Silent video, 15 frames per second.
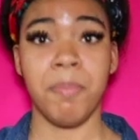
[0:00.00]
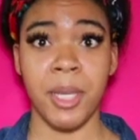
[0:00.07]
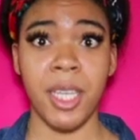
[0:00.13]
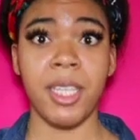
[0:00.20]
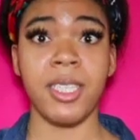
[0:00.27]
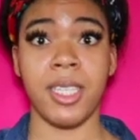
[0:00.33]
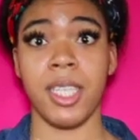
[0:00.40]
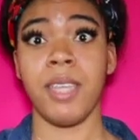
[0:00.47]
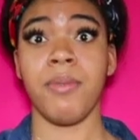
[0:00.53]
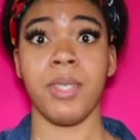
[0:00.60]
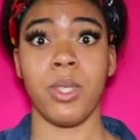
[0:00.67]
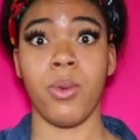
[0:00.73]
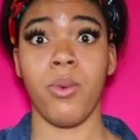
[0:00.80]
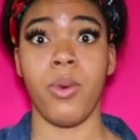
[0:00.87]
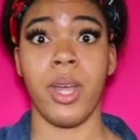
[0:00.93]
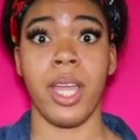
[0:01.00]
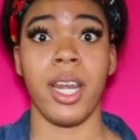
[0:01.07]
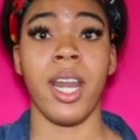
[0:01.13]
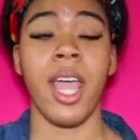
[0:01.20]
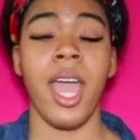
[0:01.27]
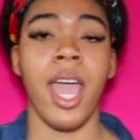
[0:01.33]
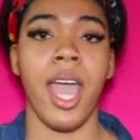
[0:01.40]
BT was on,
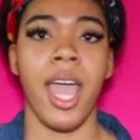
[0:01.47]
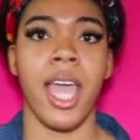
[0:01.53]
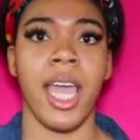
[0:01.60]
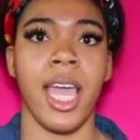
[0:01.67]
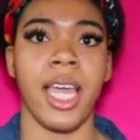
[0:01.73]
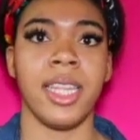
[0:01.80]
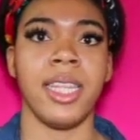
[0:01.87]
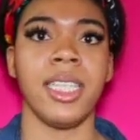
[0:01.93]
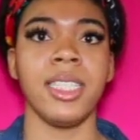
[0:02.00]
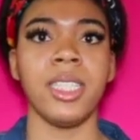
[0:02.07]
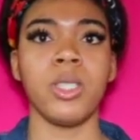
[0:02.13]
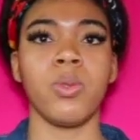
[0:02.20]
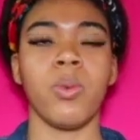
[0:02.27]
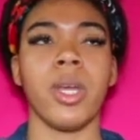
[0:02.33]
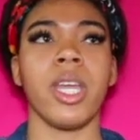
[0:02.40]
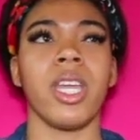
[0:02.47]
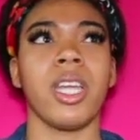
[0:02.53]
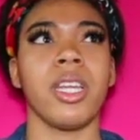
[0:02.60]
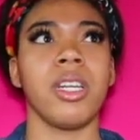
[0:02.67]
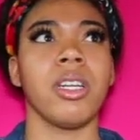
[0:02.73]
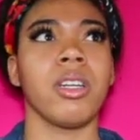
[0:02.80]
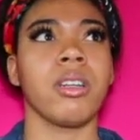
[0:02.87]
and this is
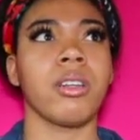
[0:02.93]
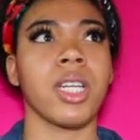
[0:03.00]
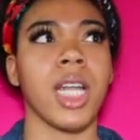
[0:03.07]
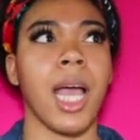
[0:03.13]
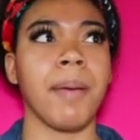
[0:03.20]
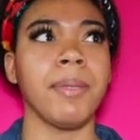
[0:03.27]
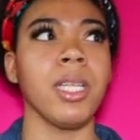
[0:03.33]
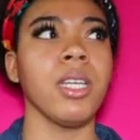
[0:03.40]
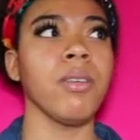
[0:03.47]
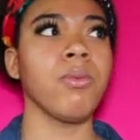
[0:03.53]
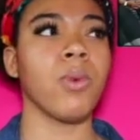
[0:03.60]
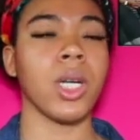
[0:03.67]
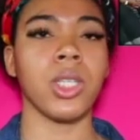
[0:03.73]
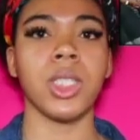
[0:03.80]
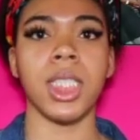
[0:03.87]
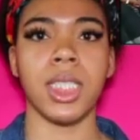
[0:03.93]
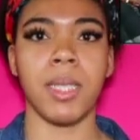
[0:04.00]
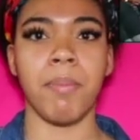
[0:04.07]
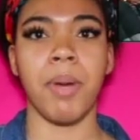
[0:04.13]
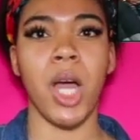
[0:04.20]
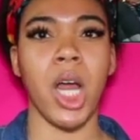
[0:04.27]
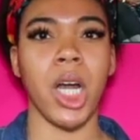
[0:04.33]
when I believe 106
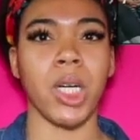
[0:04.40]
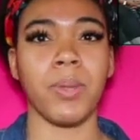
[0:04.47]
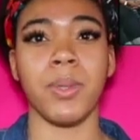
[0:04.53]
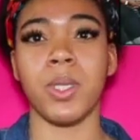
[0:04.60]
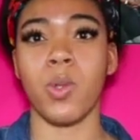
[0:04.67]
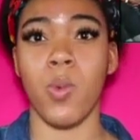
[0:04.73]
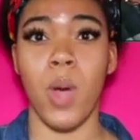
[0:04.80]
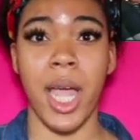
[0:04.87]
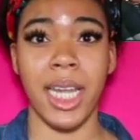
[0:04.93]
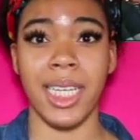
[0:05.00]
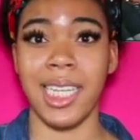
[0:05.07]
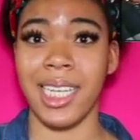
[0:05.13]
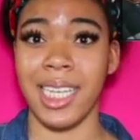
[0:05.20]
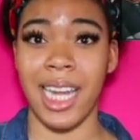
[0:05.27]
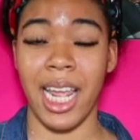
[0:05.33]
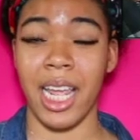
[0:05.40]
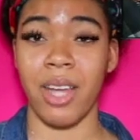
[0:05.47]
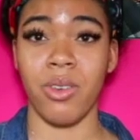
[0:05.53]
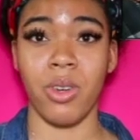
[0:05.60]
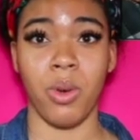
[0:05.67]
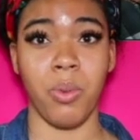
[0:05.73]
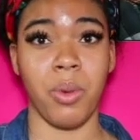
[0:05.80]
in Park was winding
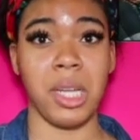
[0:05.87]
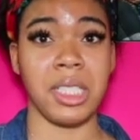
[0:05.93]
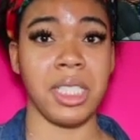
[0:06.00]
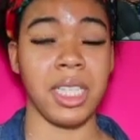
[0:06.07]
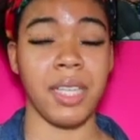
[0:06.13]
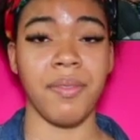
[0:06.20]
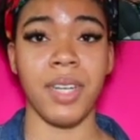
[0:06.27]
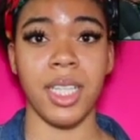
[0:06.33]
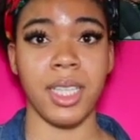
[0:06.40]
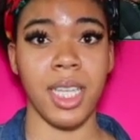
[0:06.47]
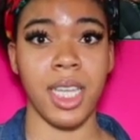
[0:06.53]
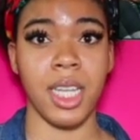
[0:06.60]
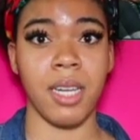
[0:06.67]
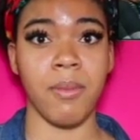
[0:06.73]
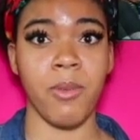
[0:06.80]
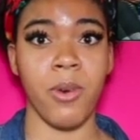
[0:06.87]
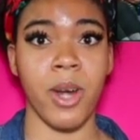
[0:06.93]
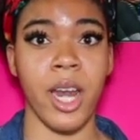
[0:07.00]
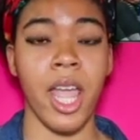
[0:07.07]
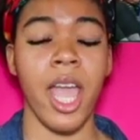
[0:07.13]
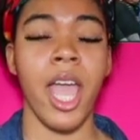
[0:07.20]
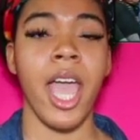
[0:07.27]
down or wasn't even a thing
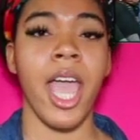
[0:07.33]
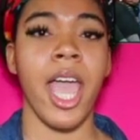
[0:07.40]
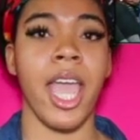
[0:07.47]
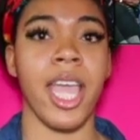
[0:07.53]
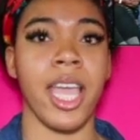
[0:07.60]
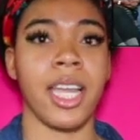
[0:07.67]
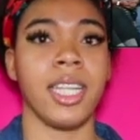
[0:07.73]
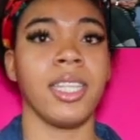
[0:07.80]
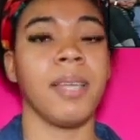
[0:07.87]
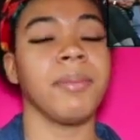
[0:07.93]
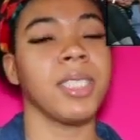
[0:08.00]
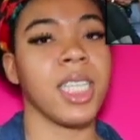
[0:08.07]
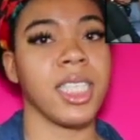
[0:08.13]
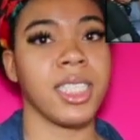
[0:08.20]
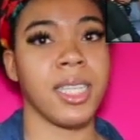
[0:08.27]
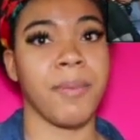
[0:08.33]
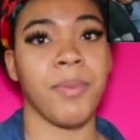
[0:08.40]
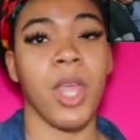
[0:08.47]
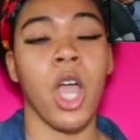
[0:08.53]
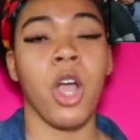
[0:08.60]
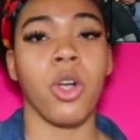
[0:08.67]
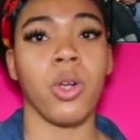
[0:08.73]
anymore. And let me tell you
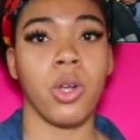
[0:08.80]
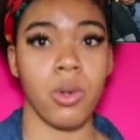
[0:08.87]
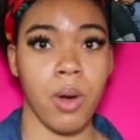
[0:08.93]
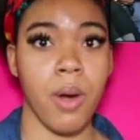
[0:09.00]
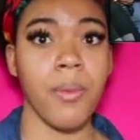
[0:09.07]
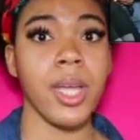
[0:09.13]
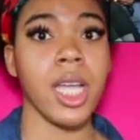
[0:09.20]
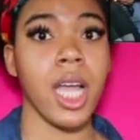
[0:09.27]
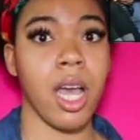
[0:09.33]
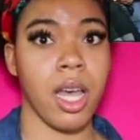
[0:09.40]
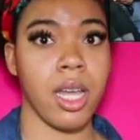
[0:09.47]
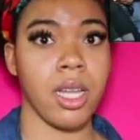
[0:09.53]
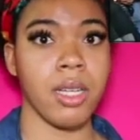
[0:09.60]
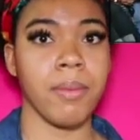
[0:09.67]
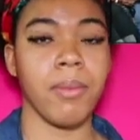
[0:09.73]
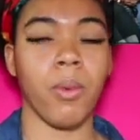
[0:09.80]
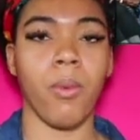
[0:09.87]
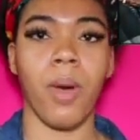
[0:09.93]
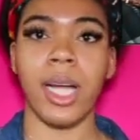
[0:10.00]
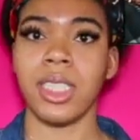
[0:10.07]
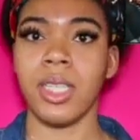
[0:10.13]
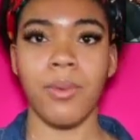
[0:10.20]
something, growing up,
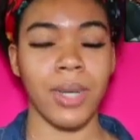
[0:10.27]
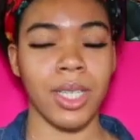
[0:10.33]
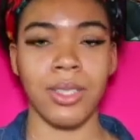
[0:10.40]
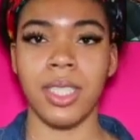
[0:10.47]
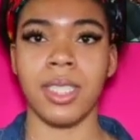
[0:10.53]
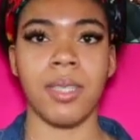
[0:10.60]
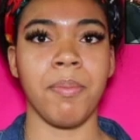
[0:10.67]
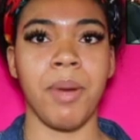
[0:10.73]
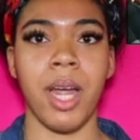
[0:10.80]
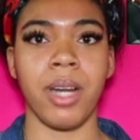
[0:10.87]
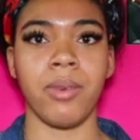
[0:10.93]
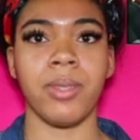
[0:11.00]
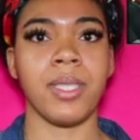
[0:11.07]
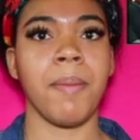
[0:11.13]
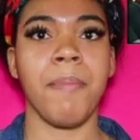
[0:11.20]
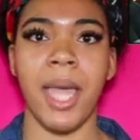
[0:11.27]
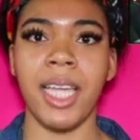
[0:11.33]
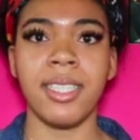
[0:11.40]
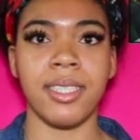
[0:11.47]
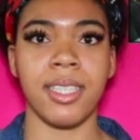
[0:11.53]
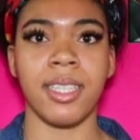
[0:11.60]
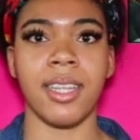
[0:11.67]
watching 106 in Park was
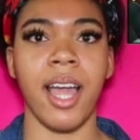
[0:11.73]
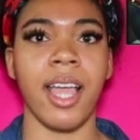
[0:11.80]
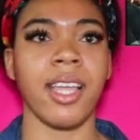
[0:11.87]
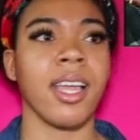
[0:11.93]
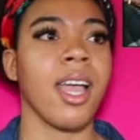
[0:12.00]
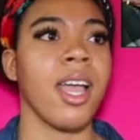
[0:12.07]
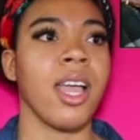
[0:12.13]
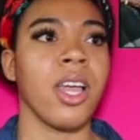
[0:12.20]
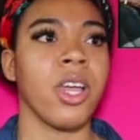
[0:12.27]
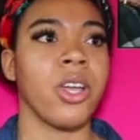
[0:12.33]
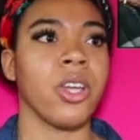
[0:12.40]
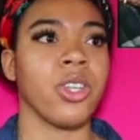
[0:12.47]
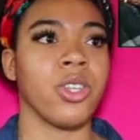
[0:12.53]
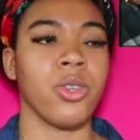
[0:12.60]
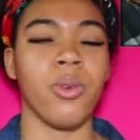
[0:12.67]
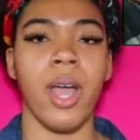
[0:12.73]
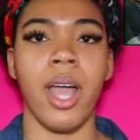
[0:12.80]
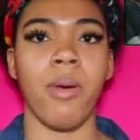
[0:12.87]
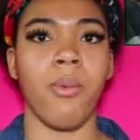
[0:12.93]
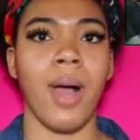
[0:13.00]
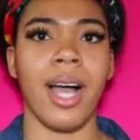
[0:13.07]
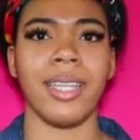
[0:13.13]
amazing. Like, you
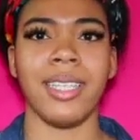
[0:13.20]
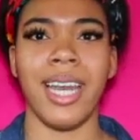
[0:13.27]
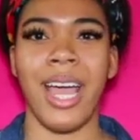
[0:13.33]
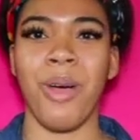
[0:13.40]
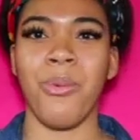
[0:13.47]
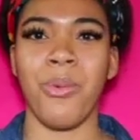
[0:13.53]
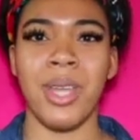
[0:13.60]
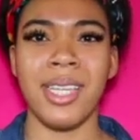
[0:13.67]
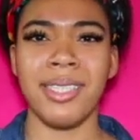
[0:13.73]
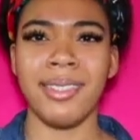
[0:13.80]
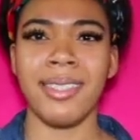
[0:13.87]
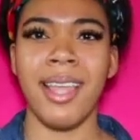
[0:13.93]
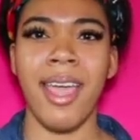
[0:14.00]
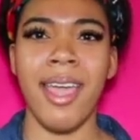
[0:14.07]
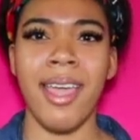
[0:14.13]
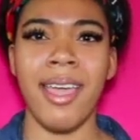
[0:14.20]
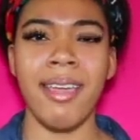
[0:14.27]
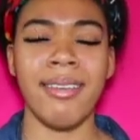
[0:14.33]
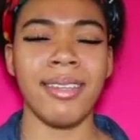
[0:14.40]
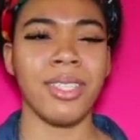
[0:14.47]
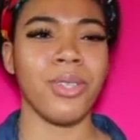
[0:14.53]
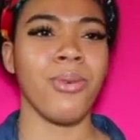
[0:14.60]
had Wildin' Out
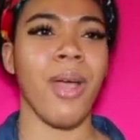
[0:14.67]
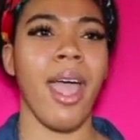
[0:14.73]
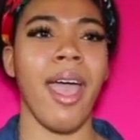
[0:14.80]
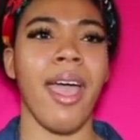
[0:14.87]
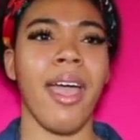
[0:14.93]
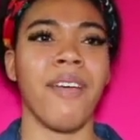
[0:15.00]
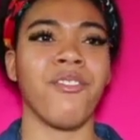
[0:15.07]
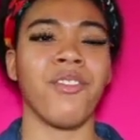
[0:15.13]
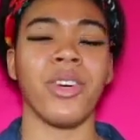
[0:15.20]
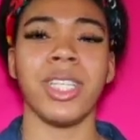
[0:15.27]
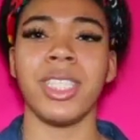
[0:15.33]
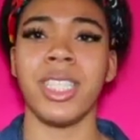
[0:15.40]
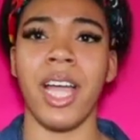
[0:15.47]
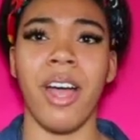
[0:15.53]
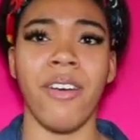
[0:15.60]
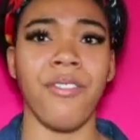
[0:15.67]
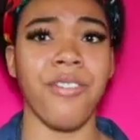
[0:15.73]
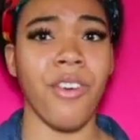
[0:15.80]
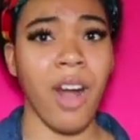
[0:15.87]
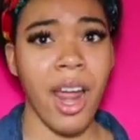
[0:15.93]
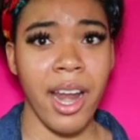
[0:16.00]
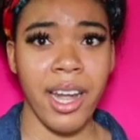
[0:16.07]
Wednesdays, you had Freestyle
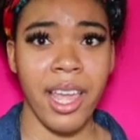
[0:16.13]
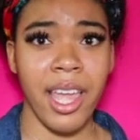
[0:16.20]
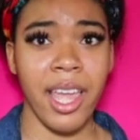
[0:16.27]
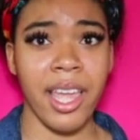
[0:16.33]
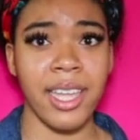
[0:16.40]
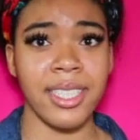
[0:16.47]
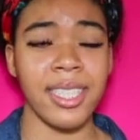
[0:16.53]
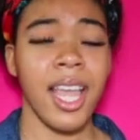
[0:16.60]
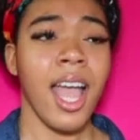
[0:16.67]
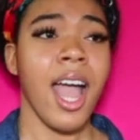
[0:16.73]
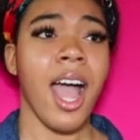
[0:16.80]
Fridays.